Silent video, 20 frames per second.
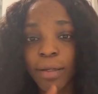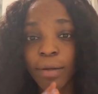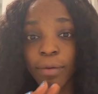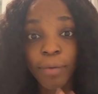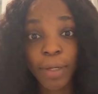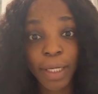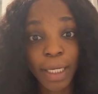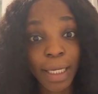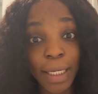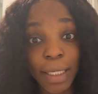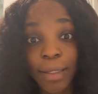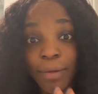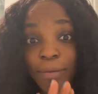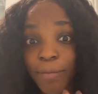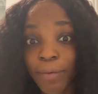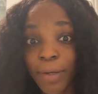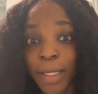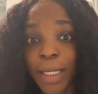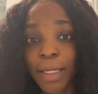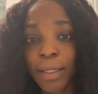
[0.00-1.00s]

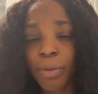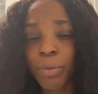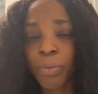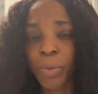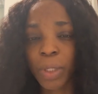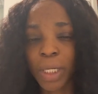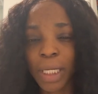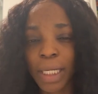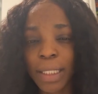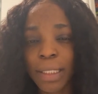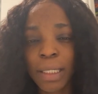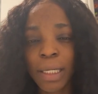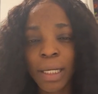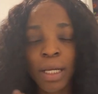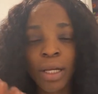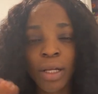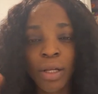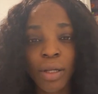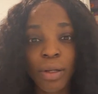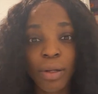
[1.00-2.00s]
Read.
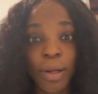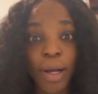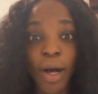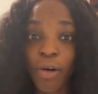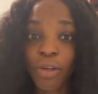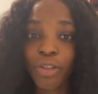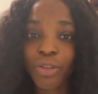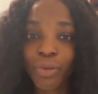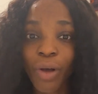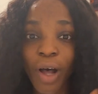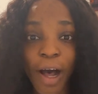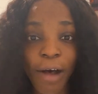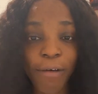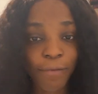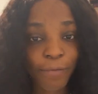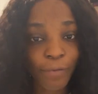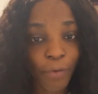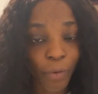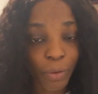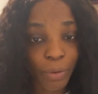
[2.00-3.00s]
Also have
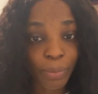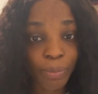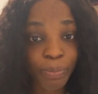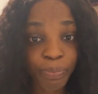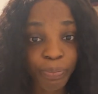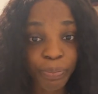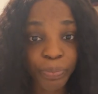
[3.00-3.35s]
fun.